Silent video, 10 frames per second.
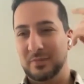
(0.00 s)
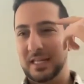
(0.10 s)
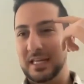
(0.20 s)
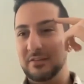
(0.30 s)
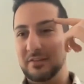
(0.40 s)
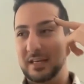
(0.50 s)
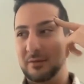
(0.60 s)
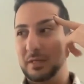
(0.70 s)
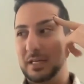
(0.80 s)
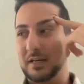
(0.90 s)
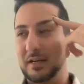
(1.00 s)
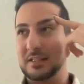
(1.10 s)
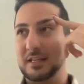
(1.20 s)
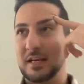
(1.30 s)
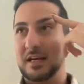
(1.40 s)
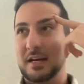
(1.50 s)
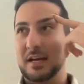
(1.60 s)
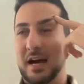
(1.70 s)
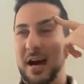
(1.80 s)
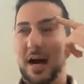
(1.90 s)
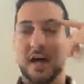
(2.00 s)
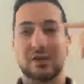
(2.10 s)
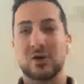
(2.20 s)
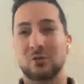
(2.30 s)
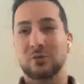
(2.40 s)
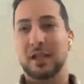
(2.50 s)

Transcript: leaving, because I had no